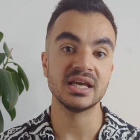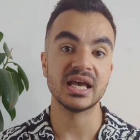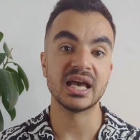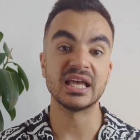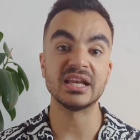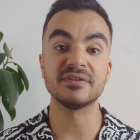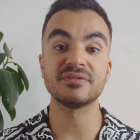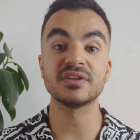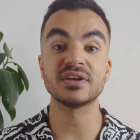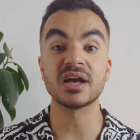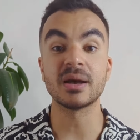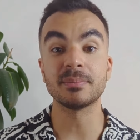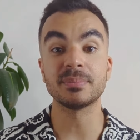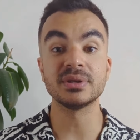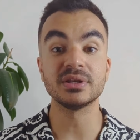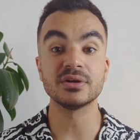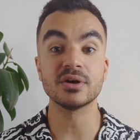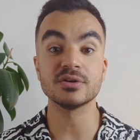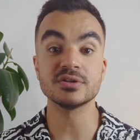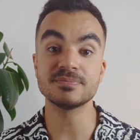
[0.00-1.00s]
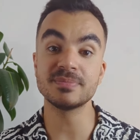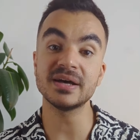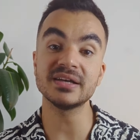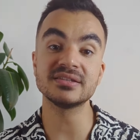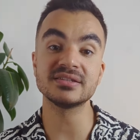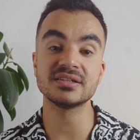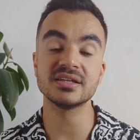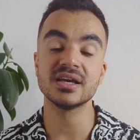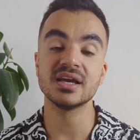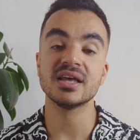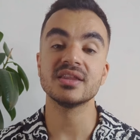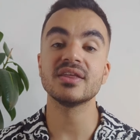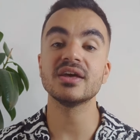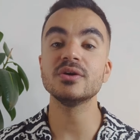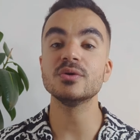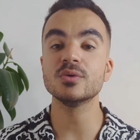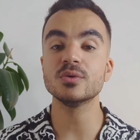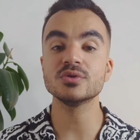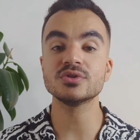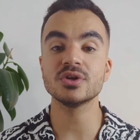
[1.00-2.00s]
And if the company goes bust,
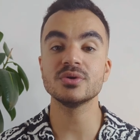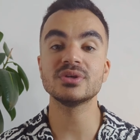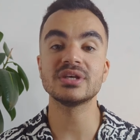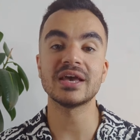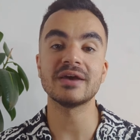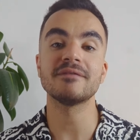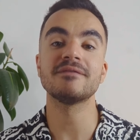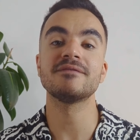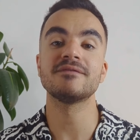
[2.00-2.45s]
they also get